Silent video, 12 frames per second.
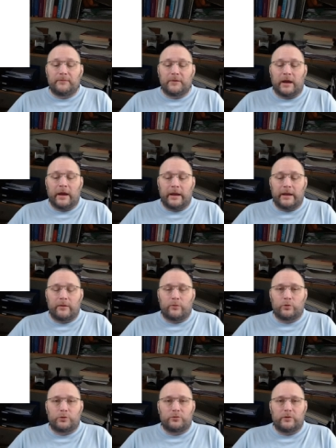I
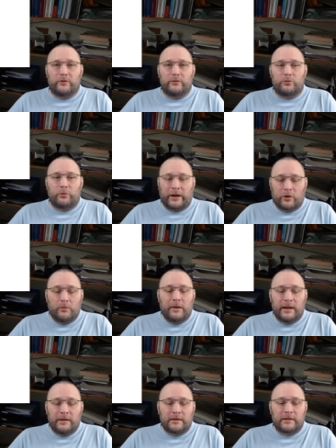would
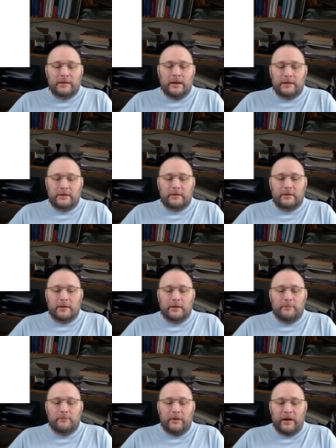recommend that
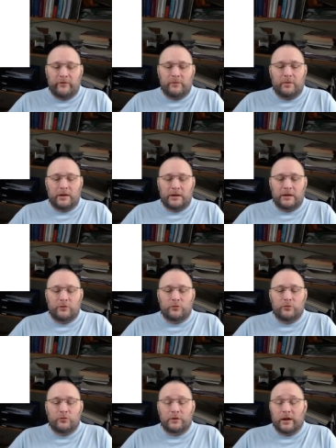um, everybody
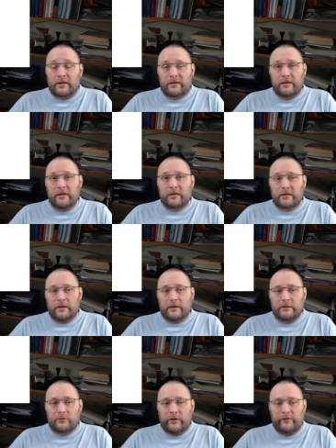who, who does this
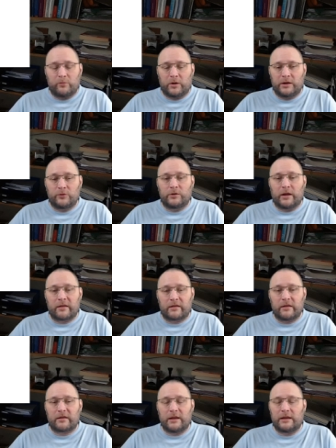uh, to everybody who does
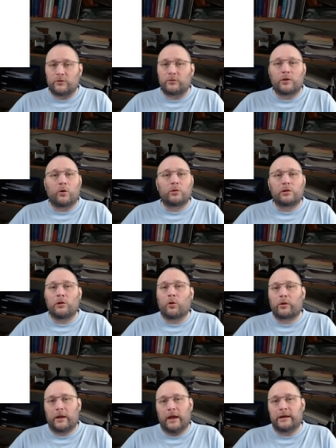this that you don't
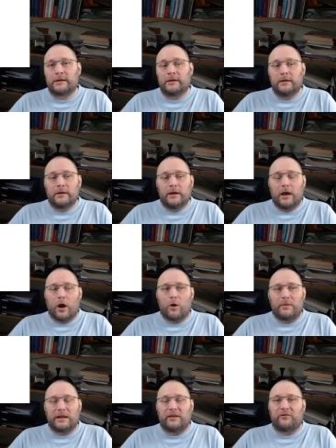look at how
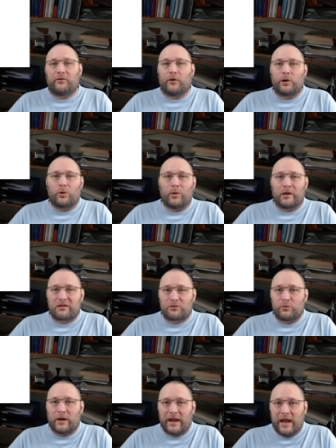many followers
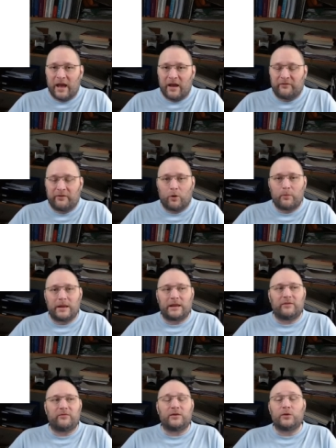do I have, how
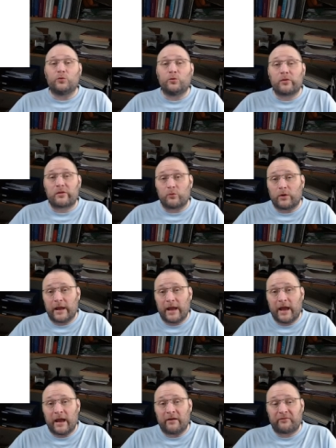many views do I
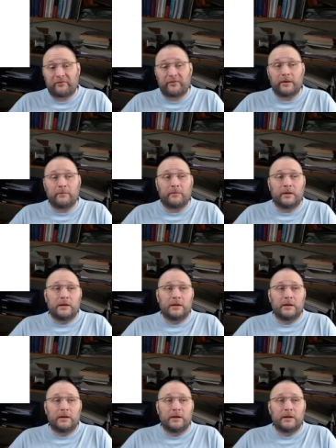have, um,